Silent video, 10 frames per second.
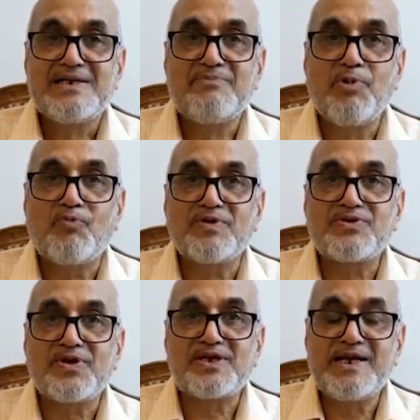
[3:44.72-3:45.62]
The book
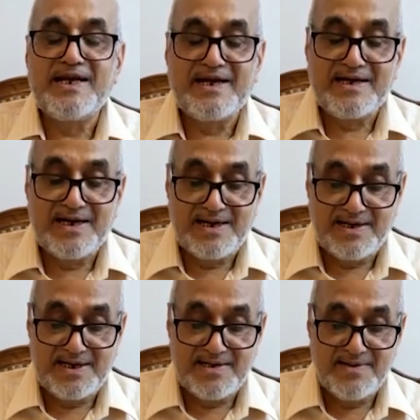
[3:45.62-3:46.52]
was originally
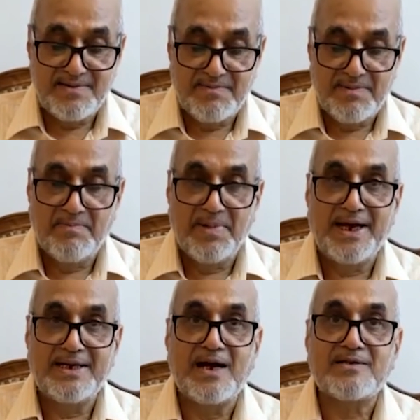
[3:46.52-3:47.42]
written
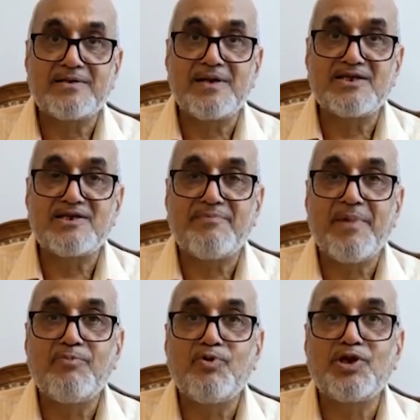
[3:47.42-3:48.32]
by Dr.
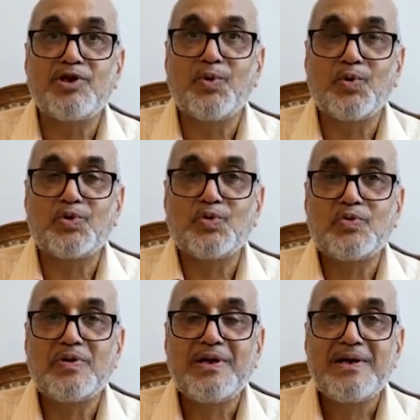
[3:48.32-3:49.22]
Naseem Ahmad in
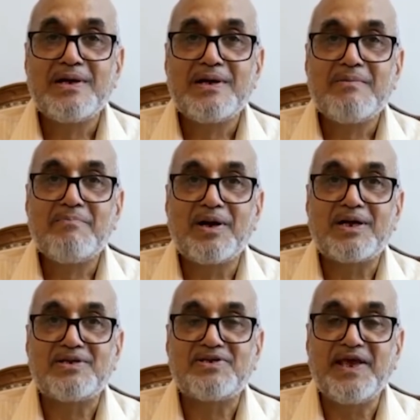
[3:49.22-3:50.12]
Urdu,
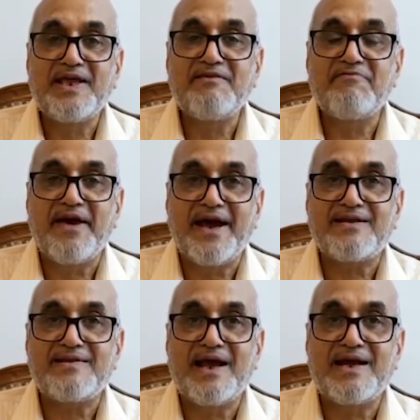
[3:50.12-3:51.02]
but seeing the
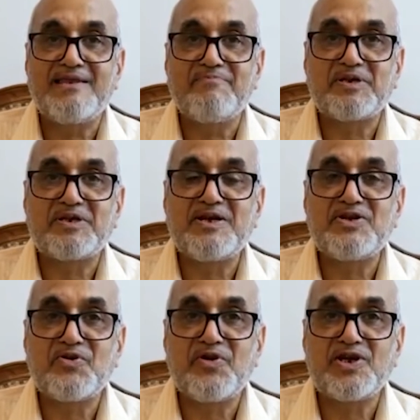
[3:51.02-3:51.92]
fact that the present
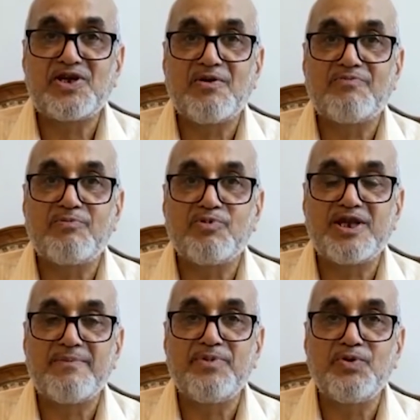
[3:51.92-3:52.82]
generation of the
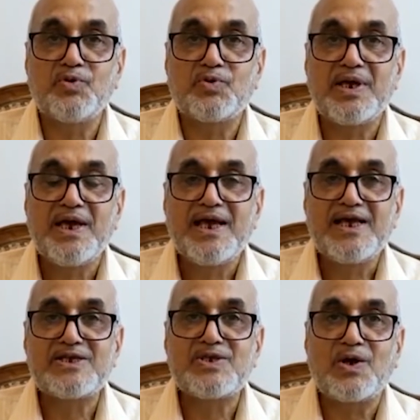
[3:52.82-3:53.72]
Muslim youth
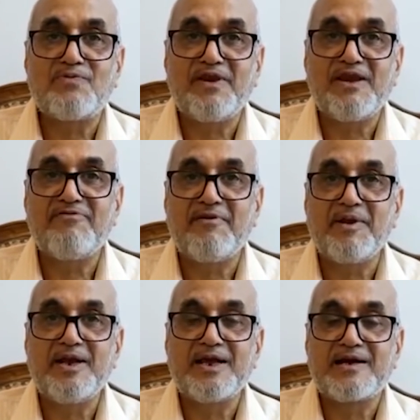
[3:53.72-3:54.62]
is not very
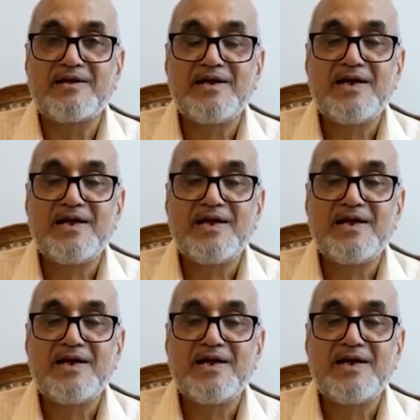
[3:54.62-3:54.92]
familiar